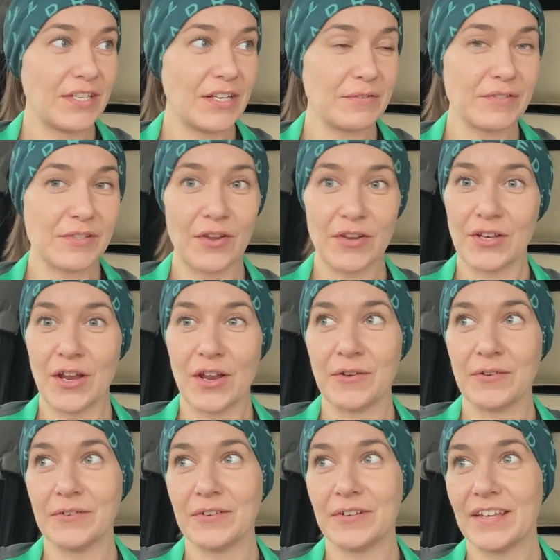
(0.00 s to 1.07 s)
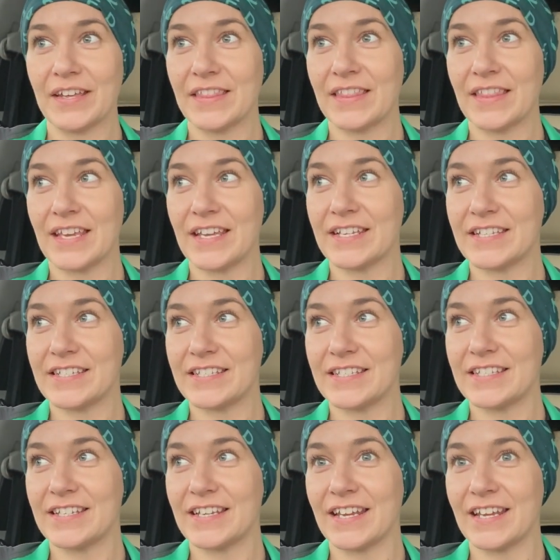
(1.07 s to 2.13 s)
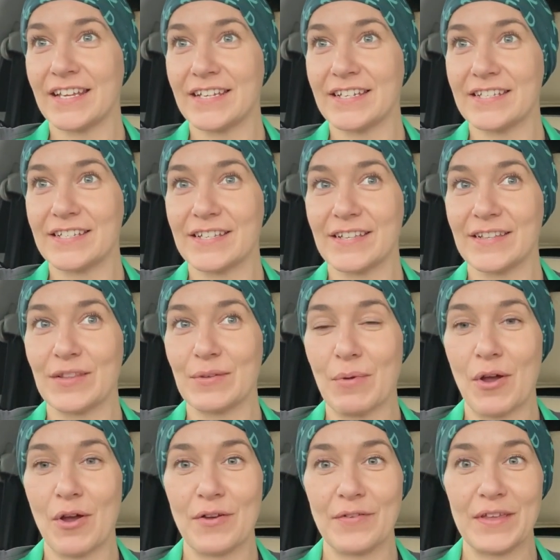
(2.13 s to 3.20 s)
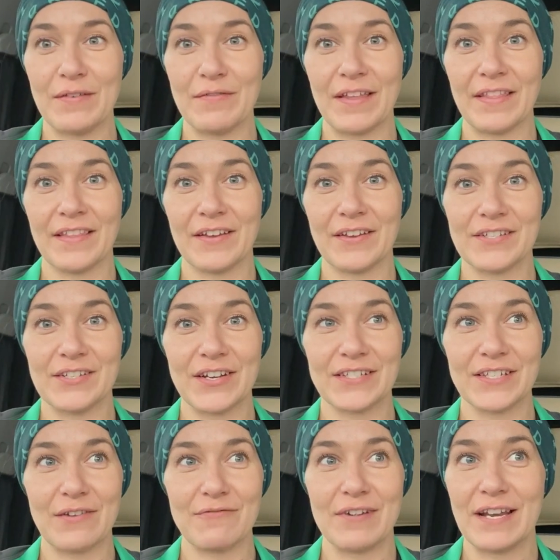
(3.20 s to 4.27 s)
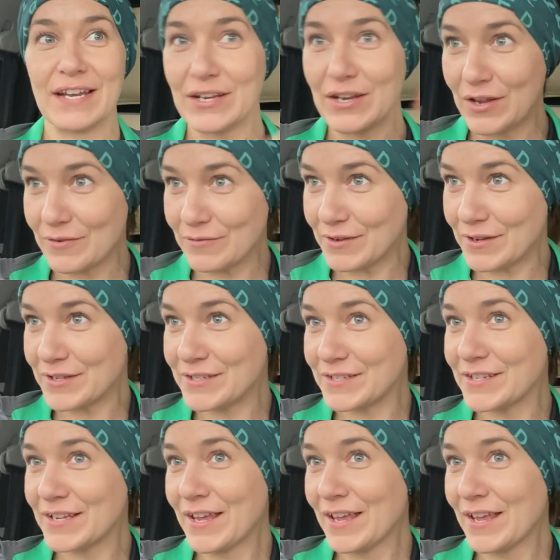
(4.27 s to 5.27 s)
a little side note, this is the part of the event that I started to get really nervous.